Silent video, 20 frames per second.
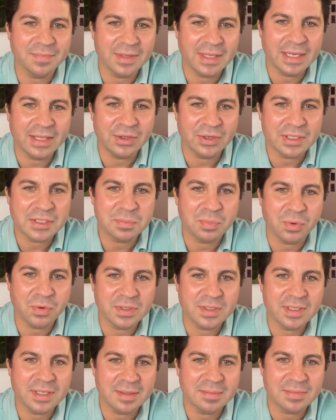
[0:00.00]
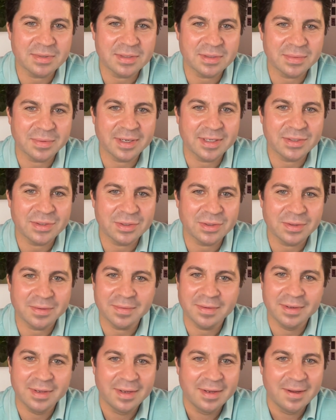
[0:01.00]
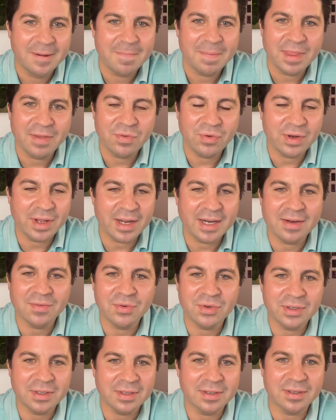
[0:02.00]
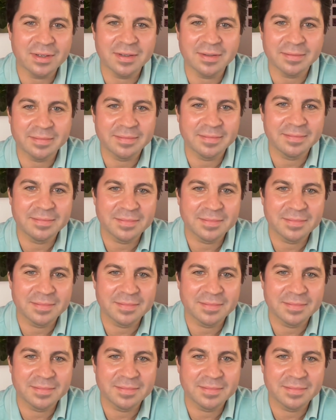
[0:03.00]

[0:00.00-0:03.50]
And I look at sports teams, right? So if you're not every year